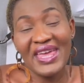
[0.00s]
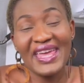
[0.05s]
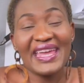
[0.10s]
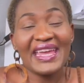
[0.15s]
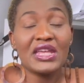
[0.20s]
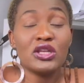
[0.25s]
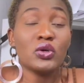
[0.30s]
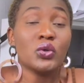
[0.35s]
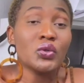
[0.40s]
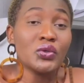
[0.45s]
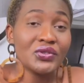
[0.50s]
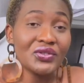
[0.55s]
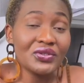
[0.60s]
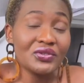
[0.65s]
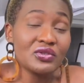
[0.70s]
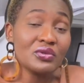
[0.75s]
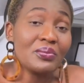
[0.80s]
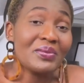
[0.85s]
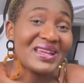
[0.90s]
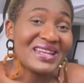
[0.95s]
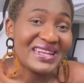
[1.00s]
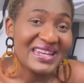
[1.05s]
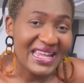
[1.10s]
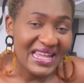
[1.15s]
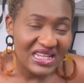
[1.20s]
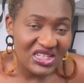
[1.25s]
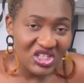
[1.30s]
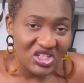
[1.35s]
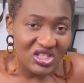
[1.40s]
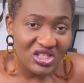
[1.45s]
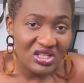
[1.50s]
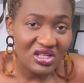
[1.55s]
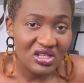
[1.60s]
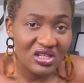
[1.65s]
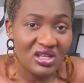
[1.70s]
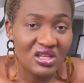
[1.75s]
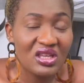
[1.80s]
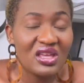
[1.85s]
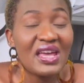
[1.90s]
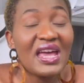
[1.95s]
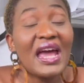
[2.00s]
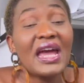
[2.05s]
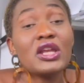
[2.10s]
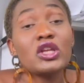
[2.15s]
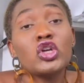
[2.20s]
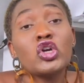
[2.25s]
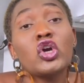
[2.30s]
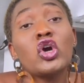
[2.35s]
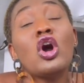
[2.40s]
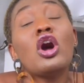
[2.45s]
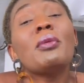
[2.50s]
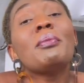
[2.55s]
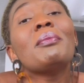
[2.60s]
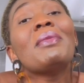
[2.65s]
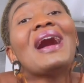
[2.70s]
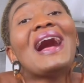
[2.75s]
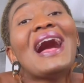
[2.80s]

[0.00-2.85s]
in order to manage and come